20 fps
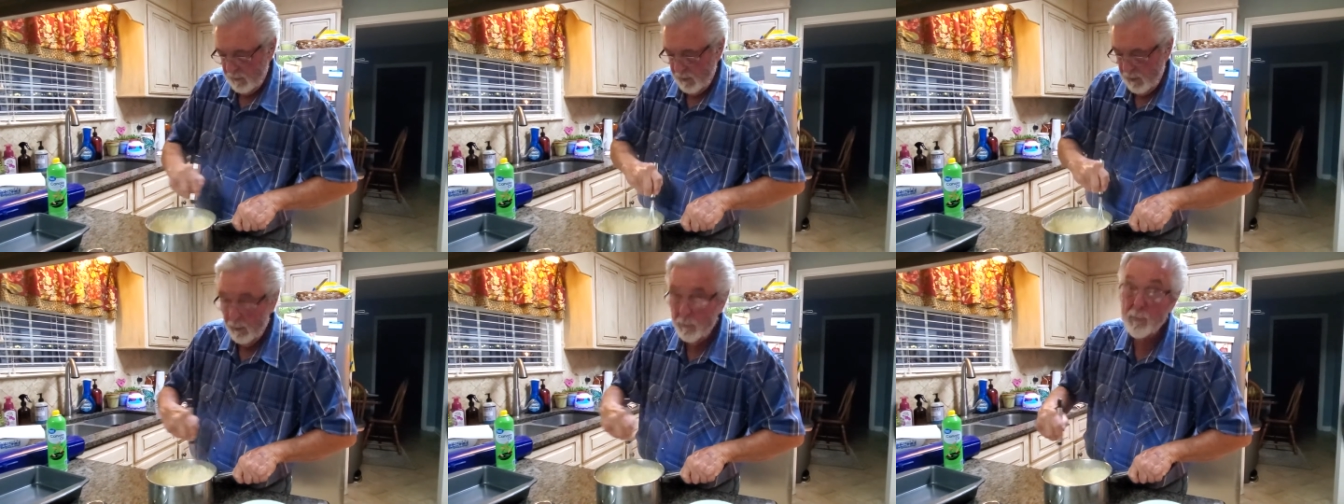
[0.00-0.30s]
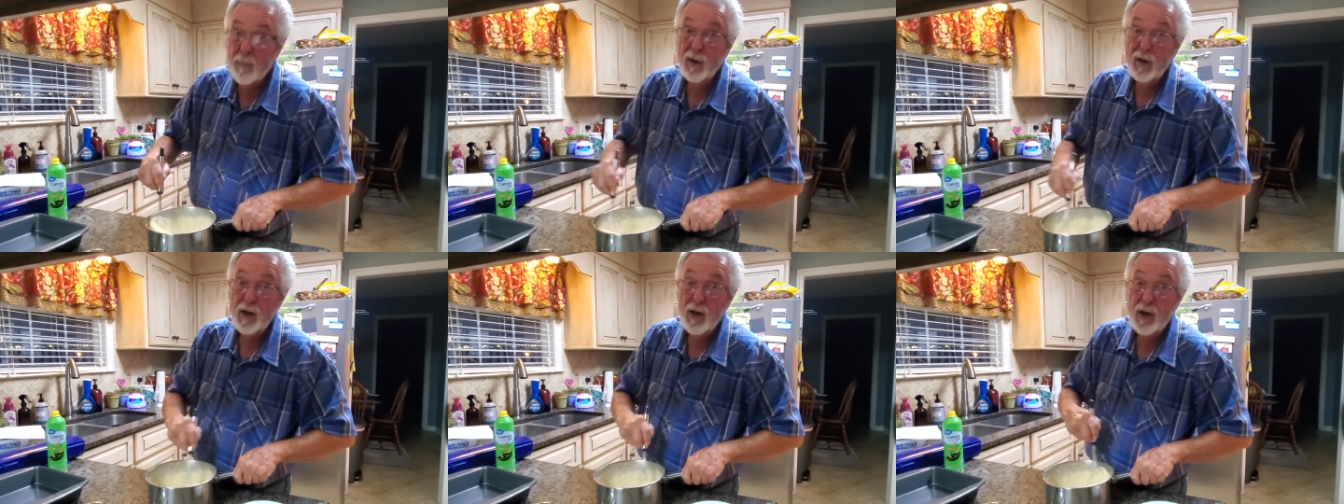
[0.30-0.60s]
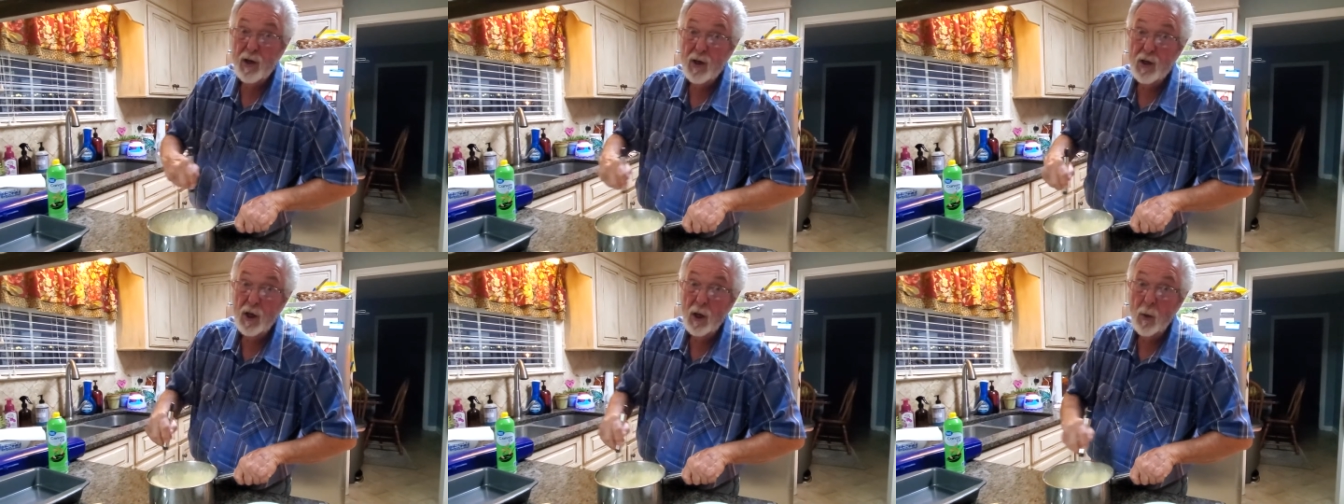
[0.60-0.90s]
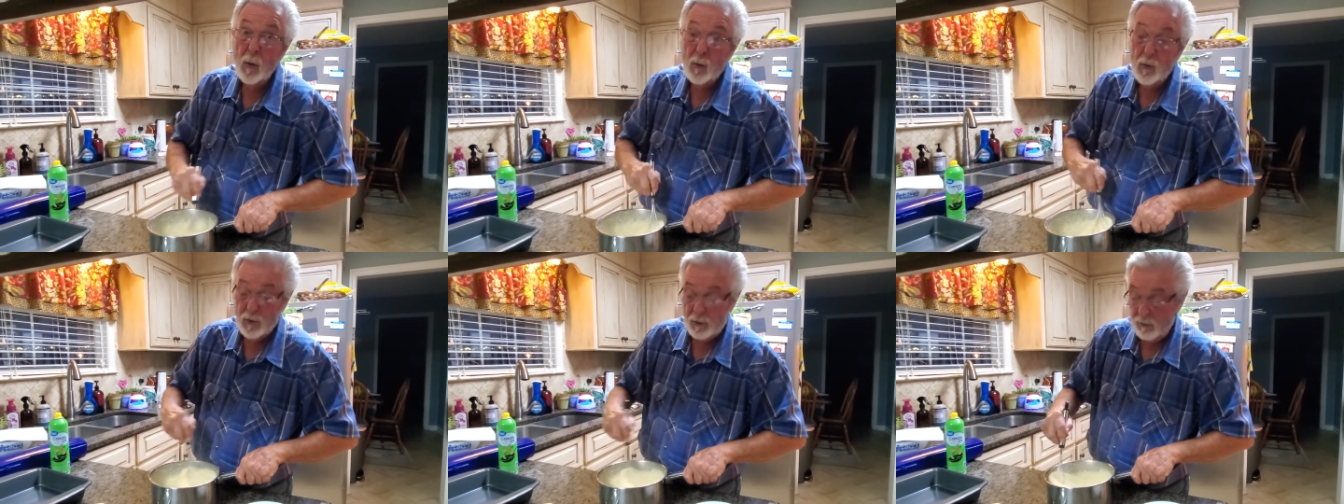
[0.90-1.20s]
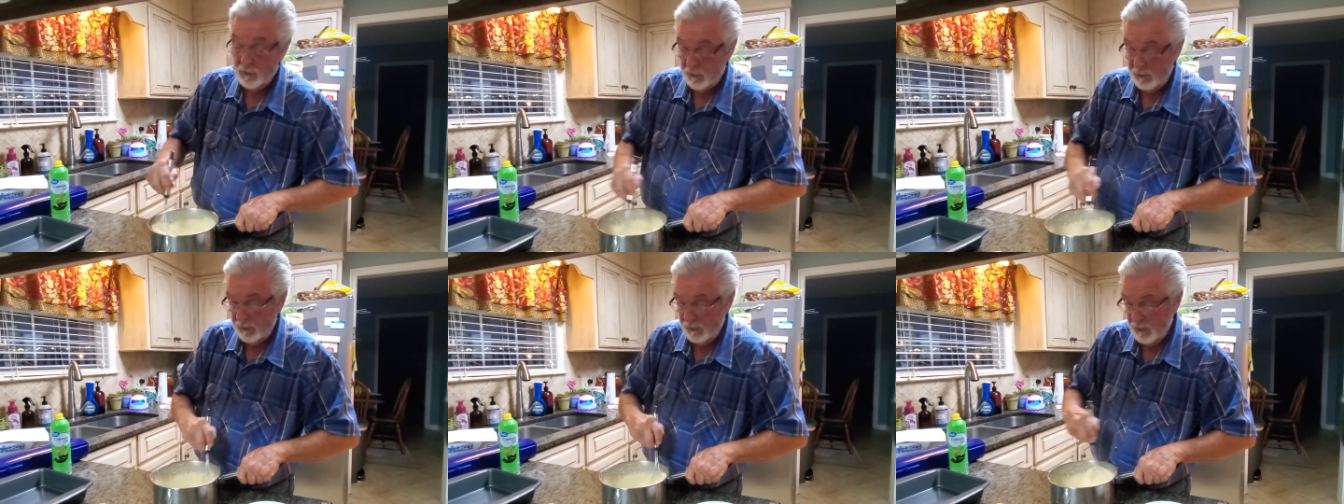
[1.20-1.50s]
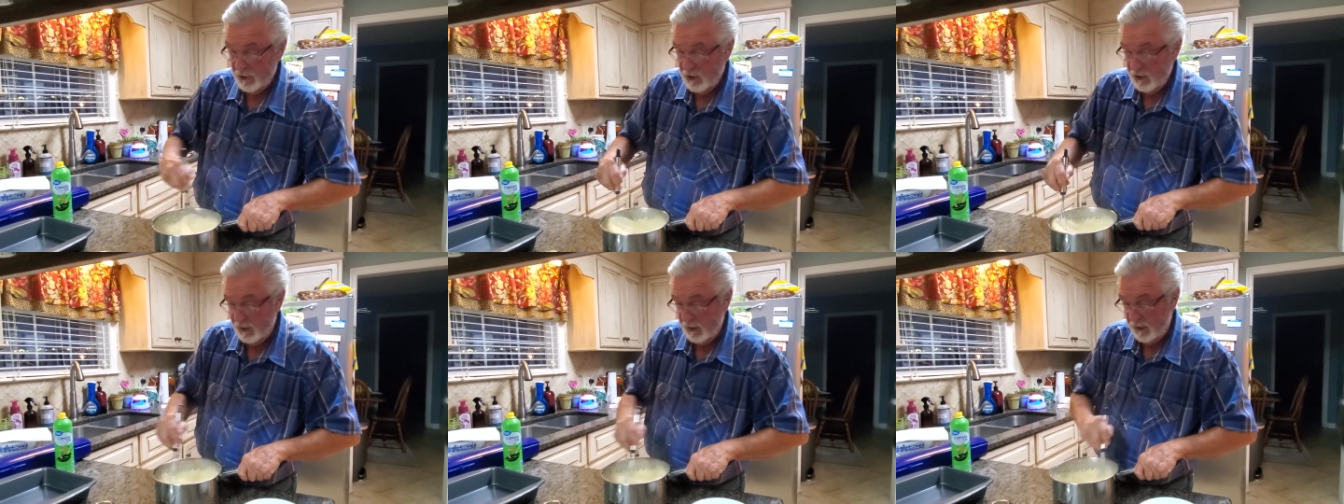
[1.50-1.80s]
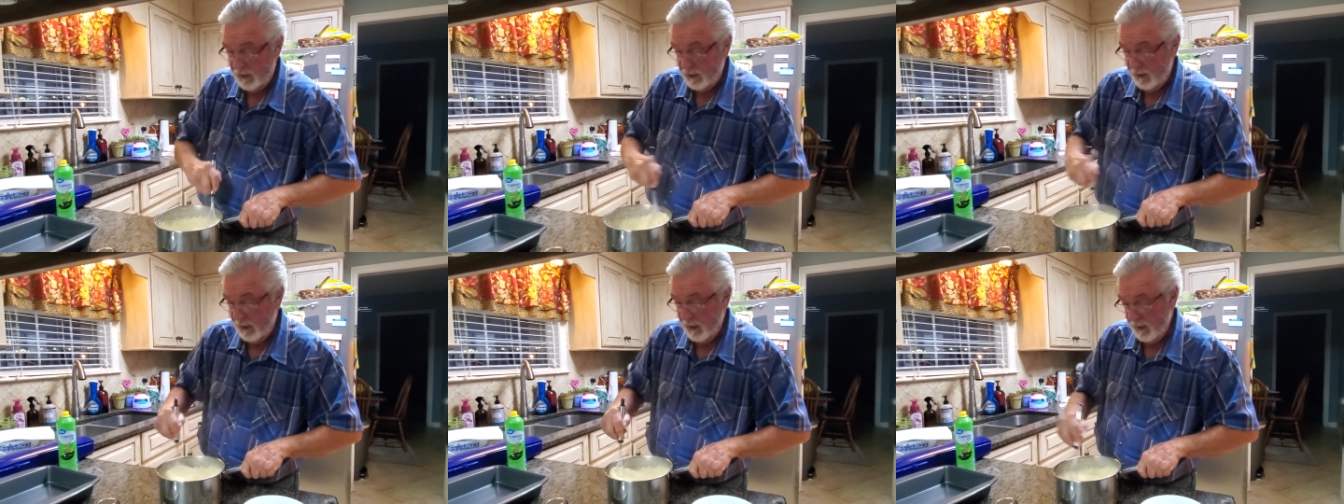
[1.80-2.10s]
and pun jokes are a little
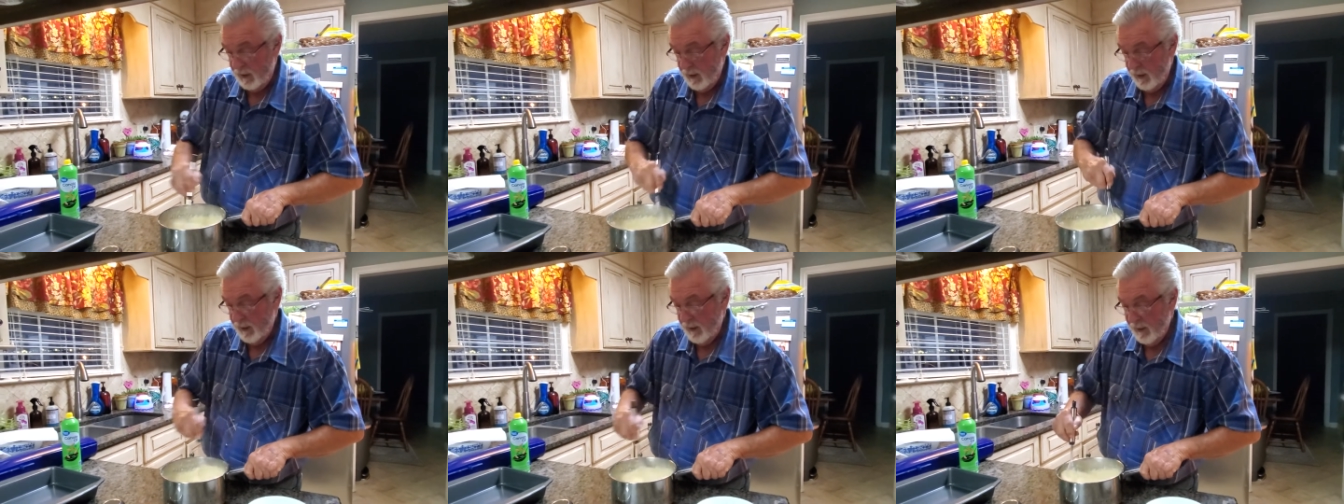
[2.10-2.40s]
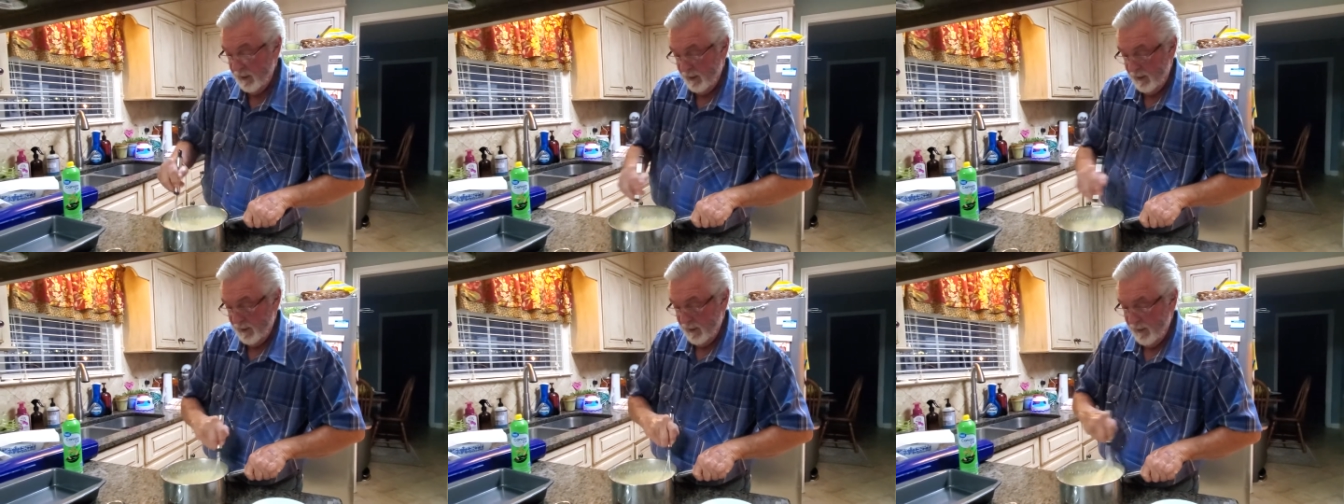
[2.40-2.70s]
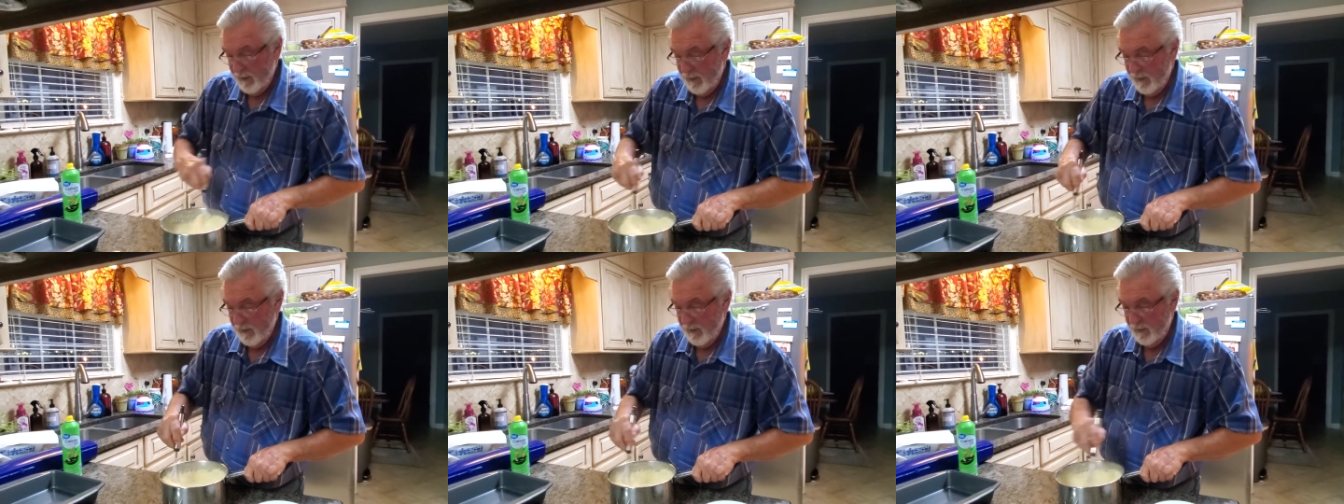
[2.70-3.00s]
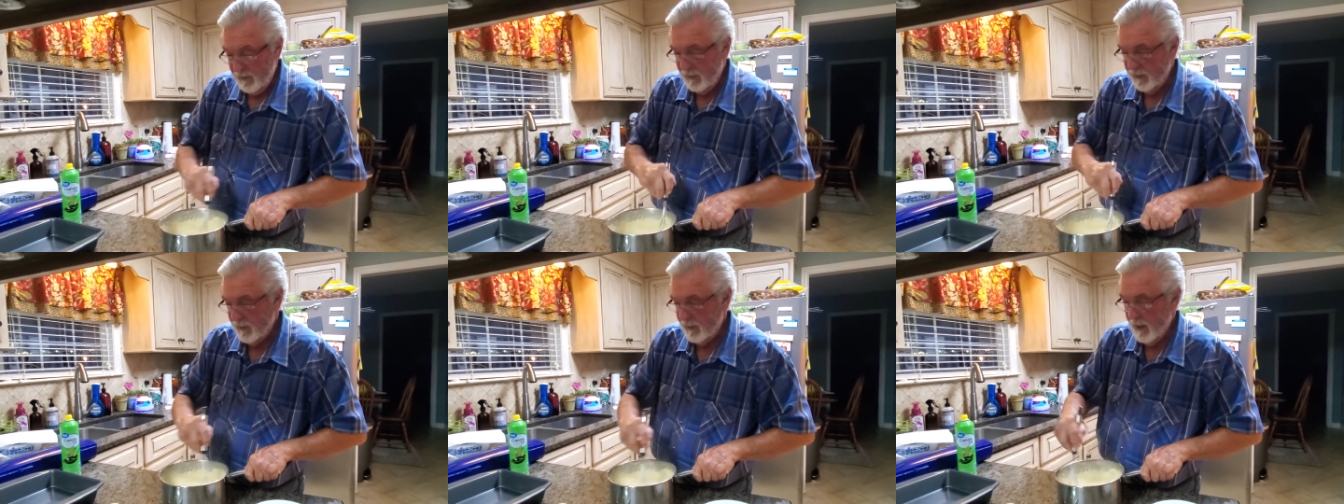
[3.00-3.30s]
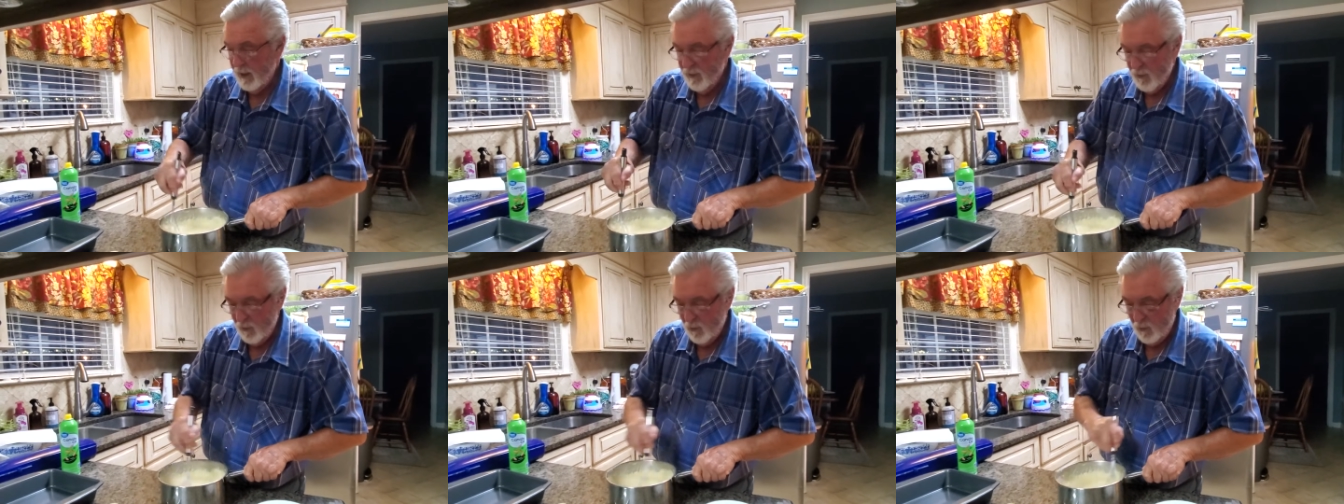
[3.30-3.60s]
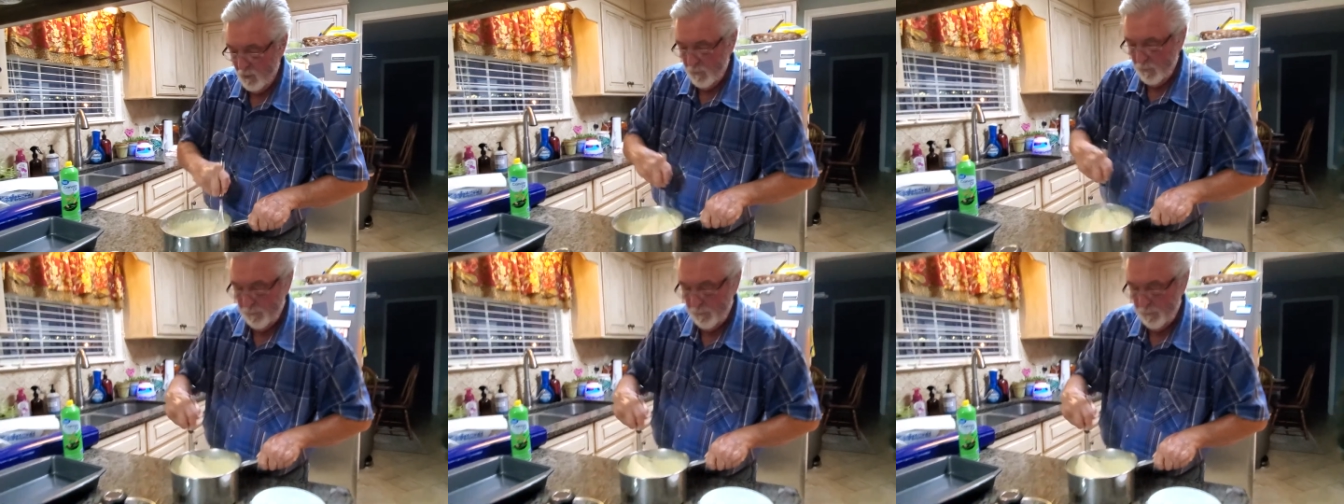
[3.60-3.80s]
cheesy. So,